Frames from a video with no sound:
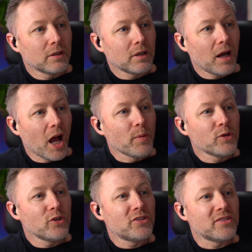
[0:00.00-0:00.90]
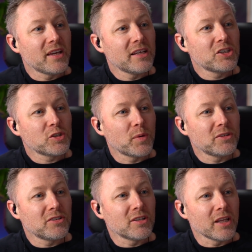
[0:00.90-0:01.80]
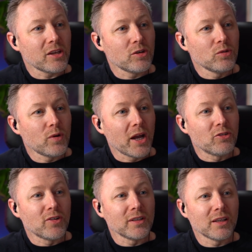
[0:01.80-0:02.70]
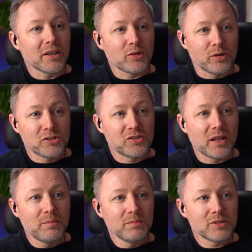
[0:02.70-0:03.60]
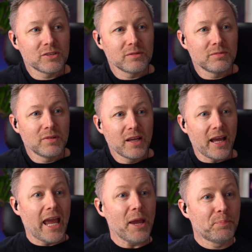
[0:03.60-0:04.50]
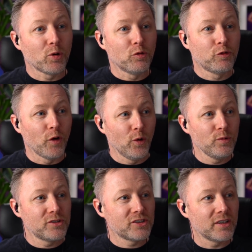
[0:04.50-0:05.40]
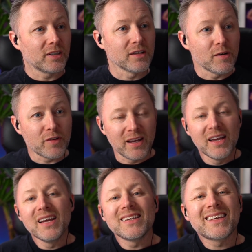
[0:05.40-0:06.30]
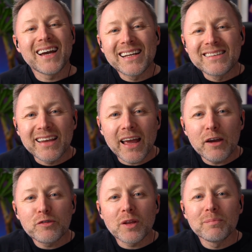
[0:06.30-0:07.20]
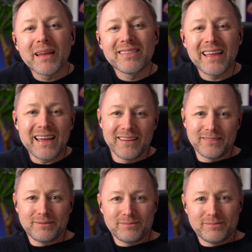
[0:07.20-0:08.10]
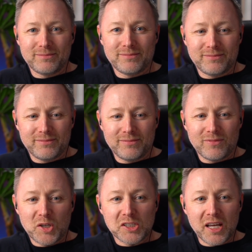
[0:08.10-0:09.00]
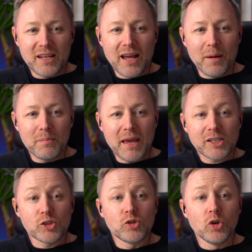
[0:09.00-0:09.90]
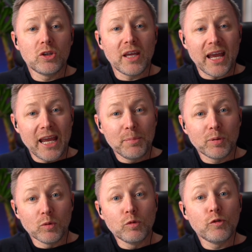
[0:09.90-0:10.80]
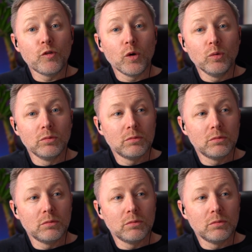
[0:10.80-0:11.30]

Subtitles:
How are you today? Just wanted to let you know I really like your streams. April Fools, love it. You can't do it after midday, because then that makes you the April Fool.